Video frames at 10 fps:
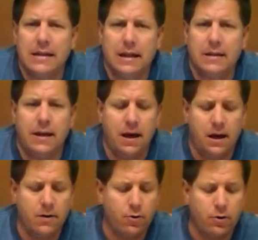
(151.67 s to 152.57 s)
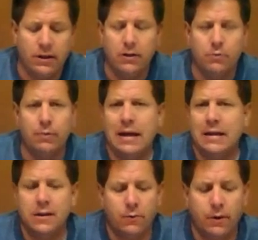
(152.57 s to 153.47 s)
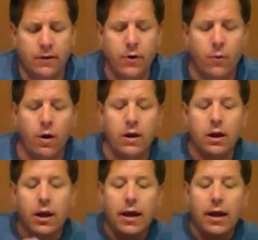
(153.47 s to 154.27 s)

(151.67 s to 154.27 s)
Lexan, or clear plastic, whatever you want,